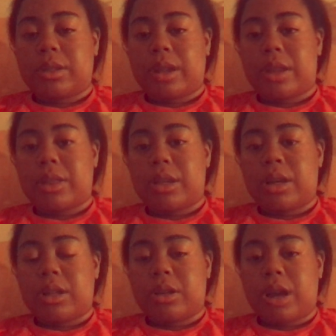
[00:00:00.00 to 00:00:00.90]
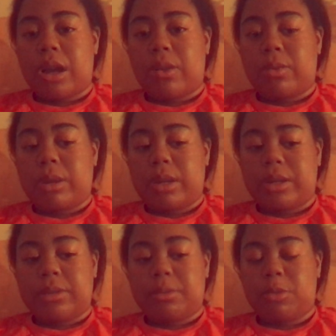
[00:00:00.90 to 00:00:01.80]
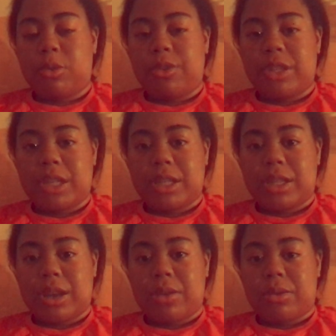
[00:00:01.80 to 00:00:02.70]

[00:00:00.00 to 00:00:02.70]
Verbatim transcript: like the other Halloween movies that's out